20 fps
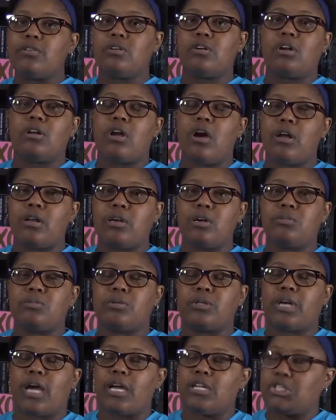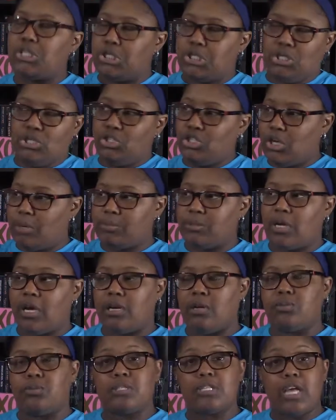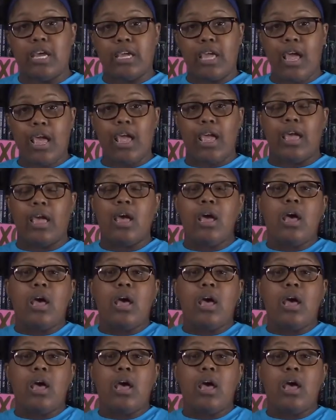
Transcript: it on audiobook, I just jumped on and was like, hey,